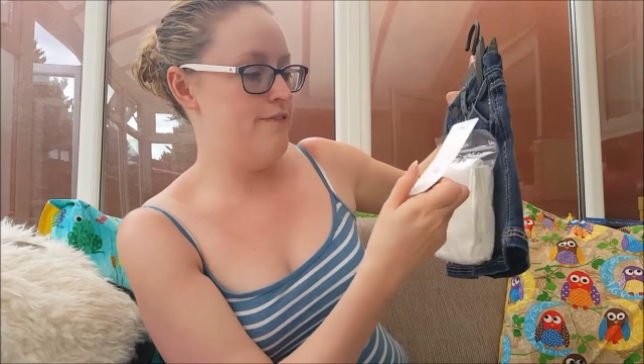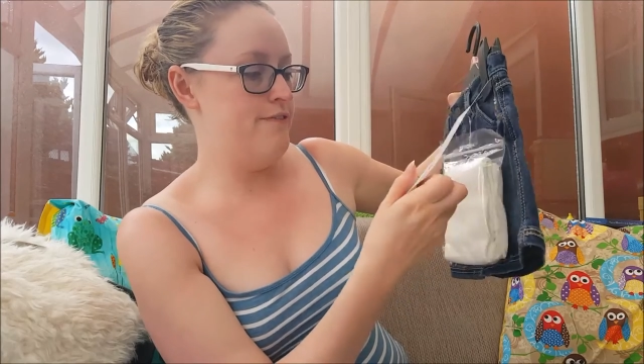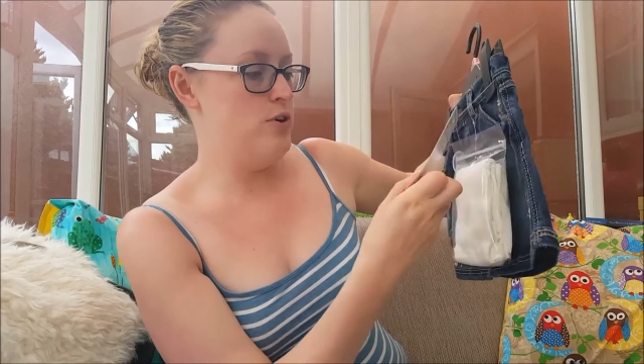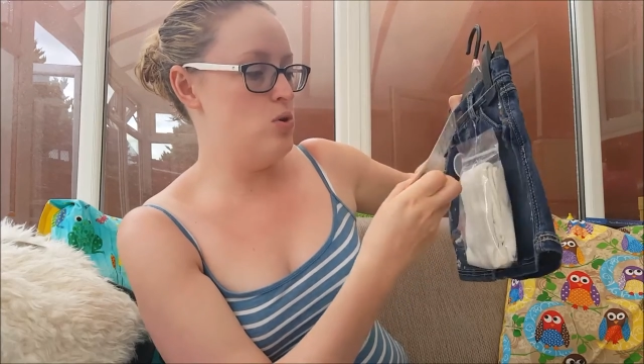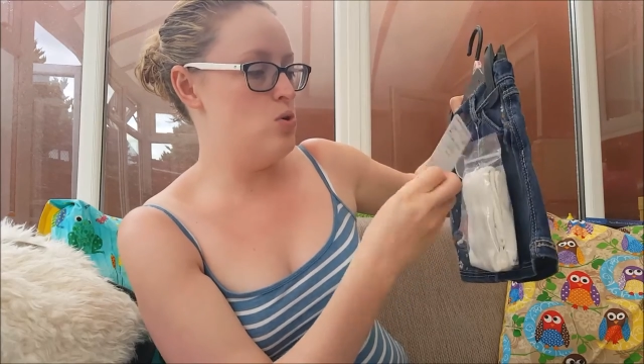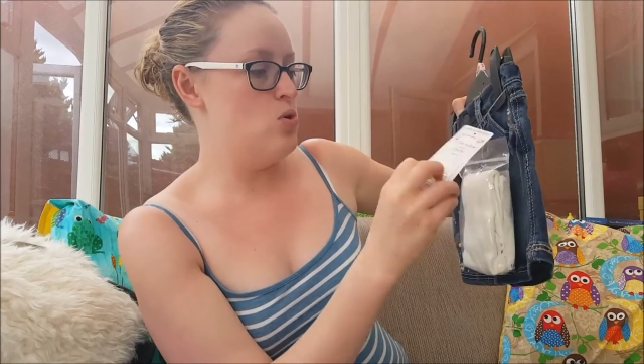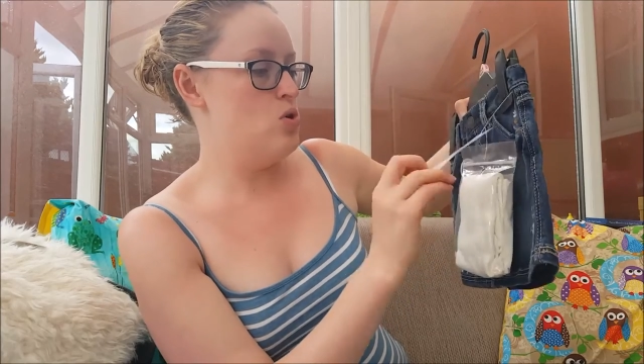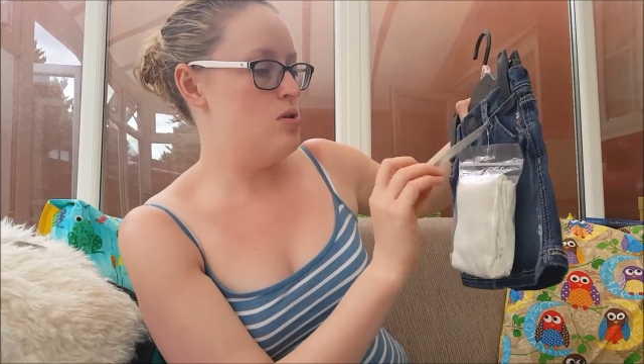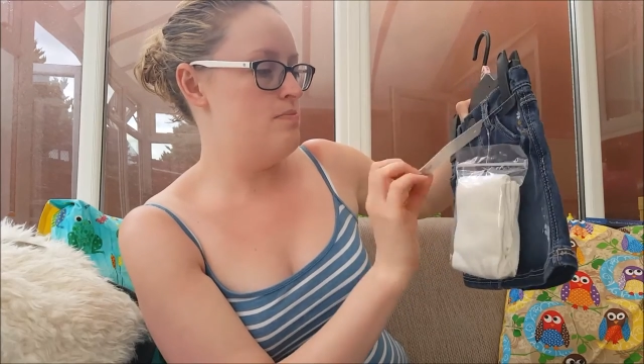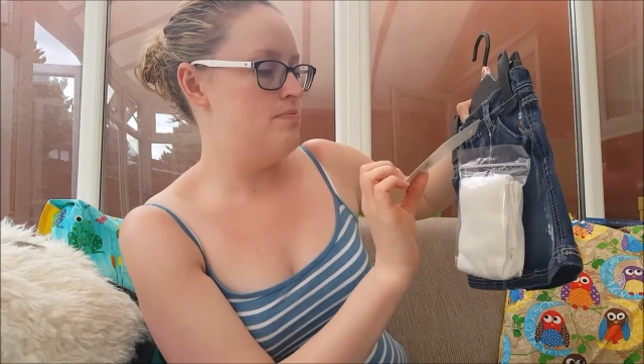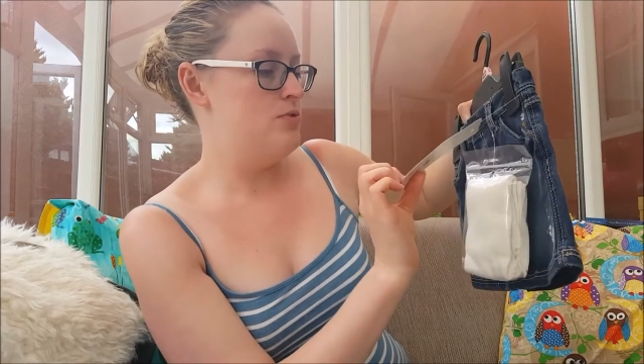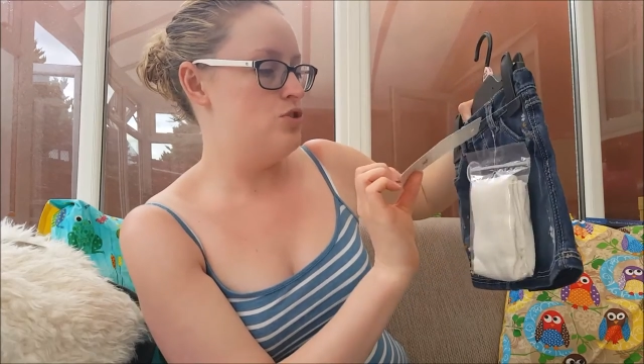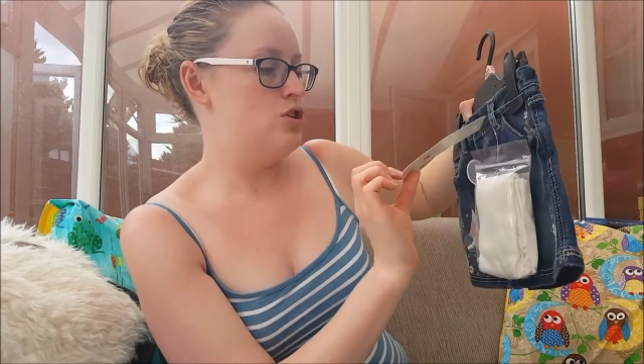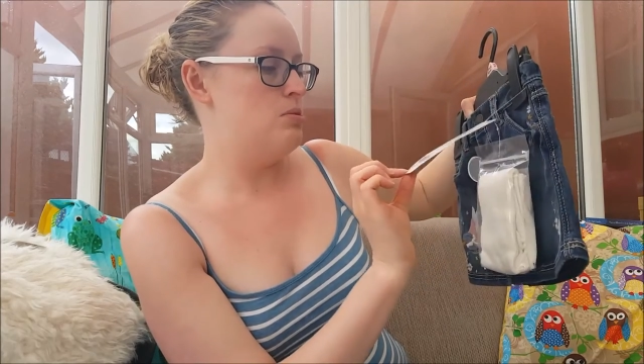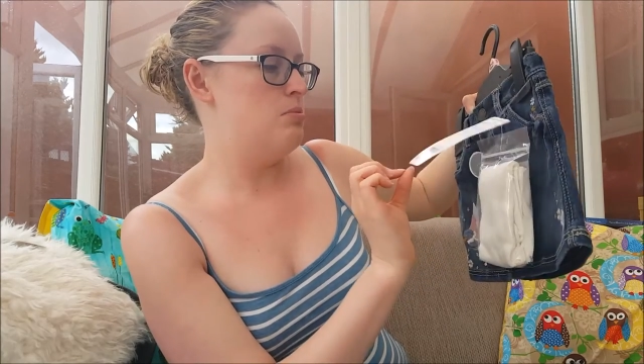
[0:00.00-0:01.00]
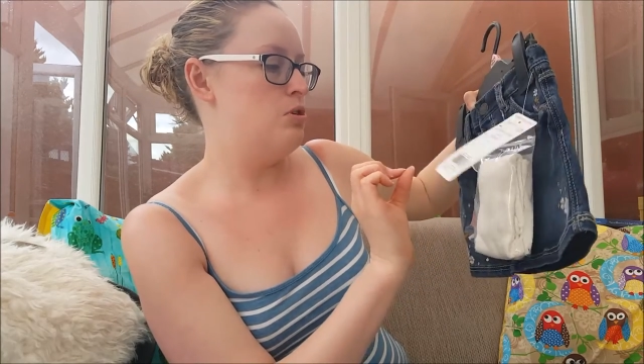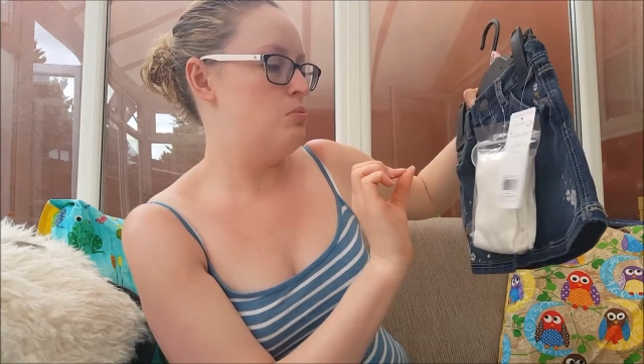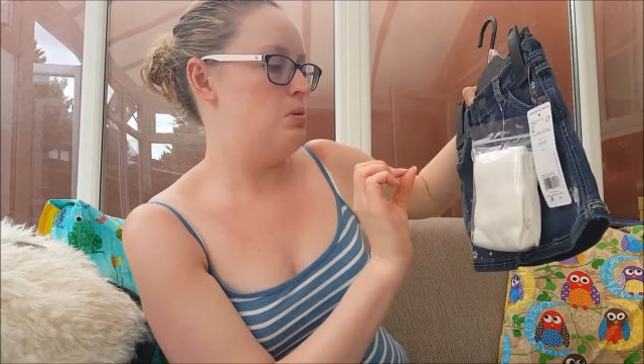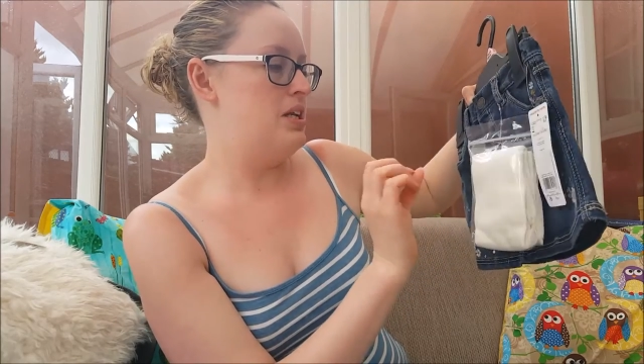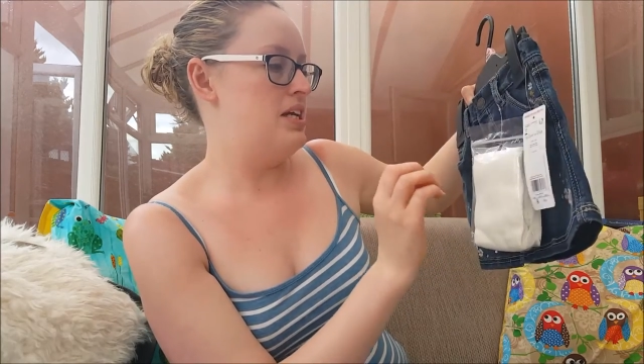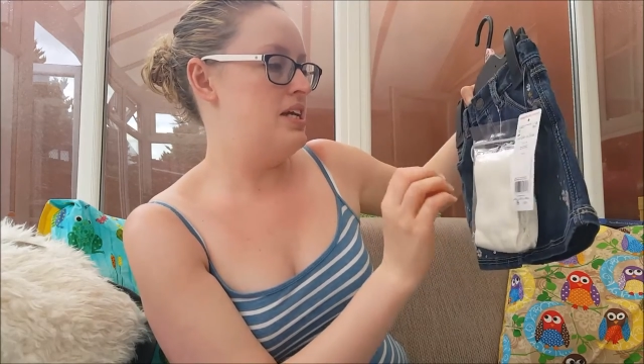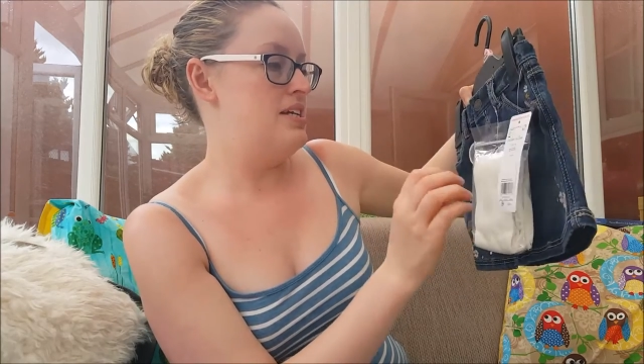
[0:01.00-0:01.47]
Four, drum roll
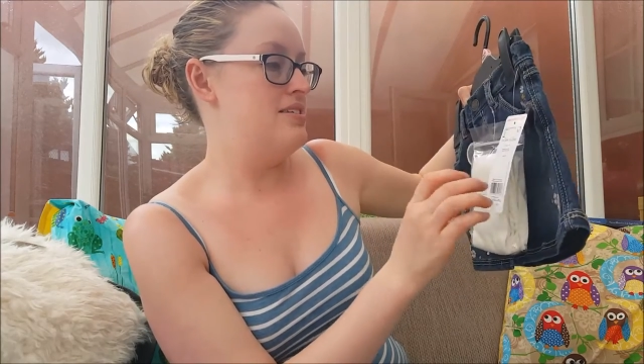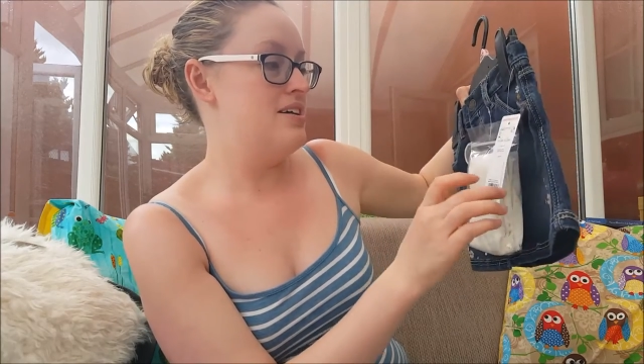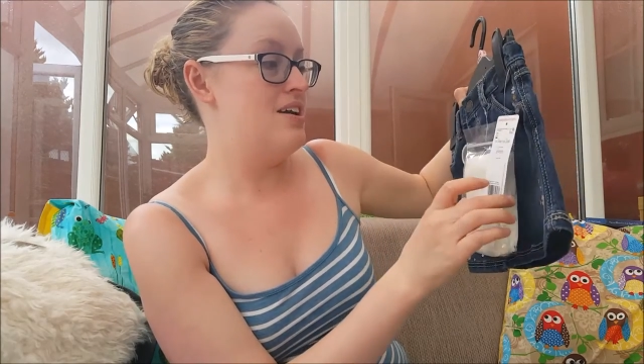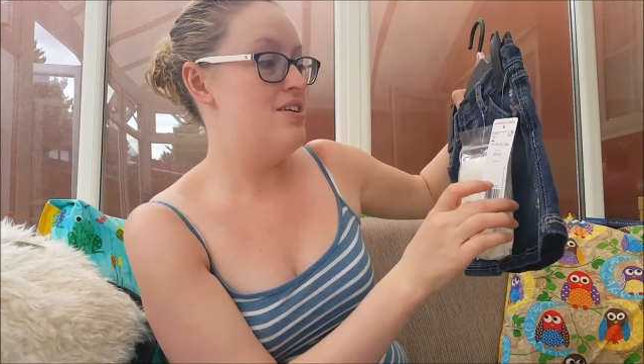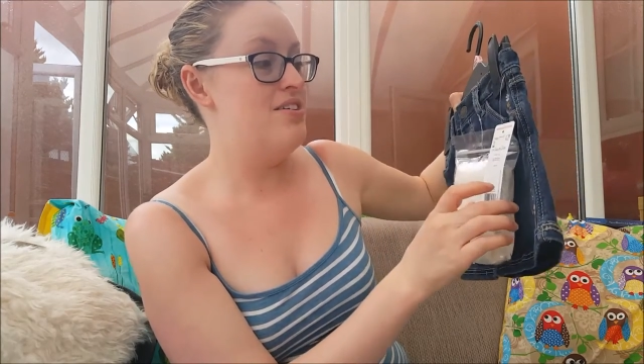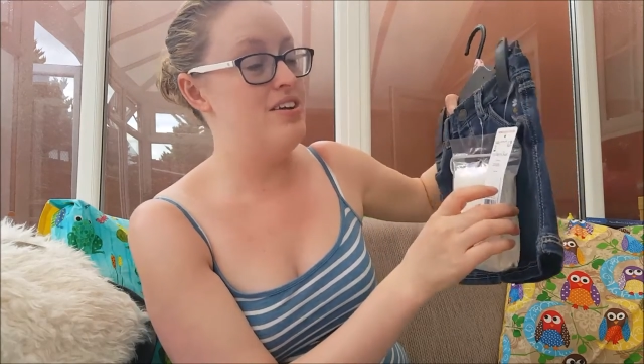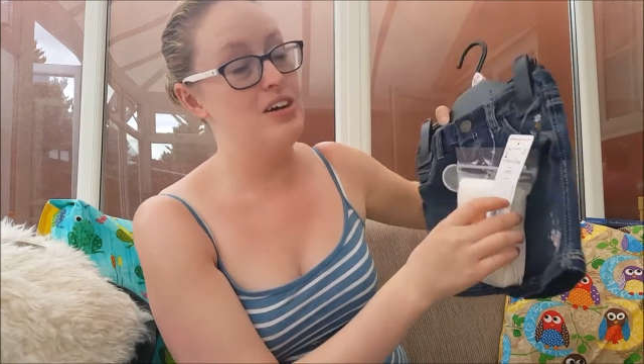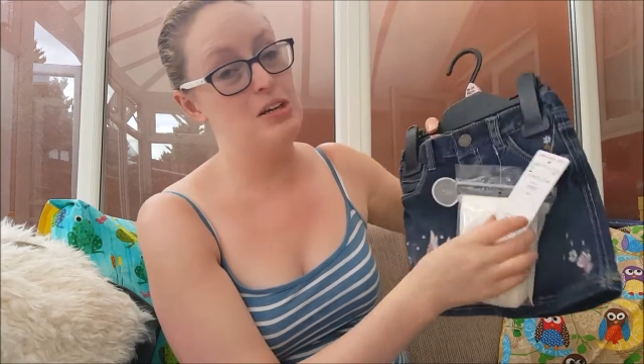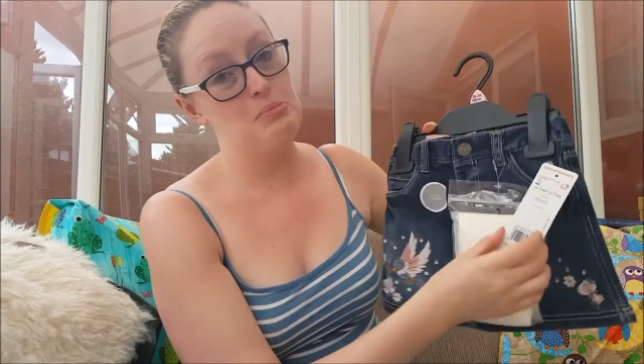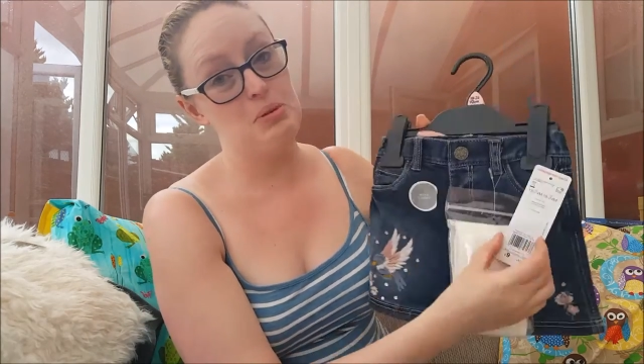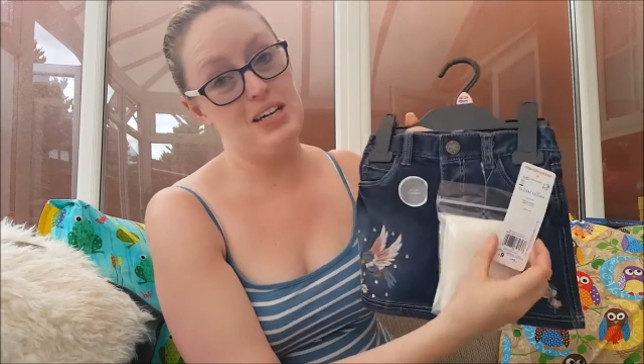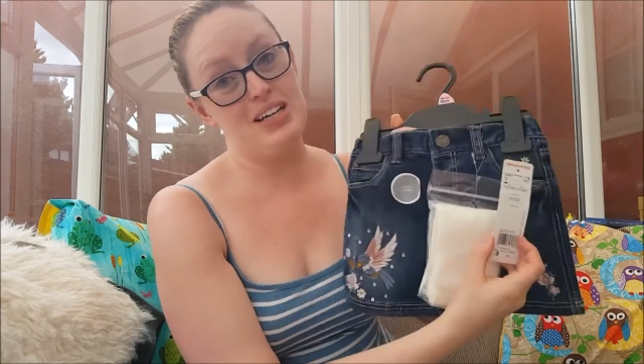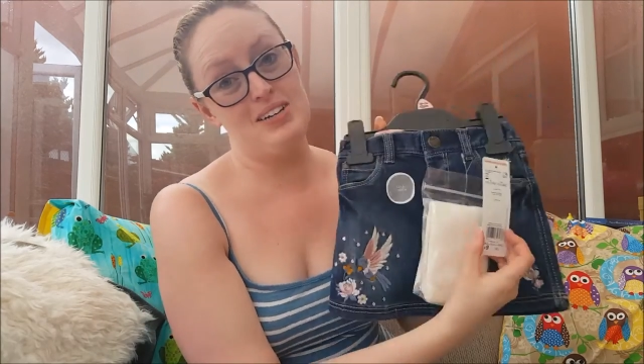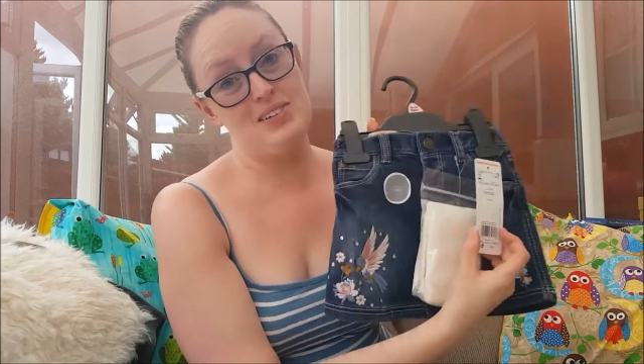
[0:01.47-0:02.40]
please, £9.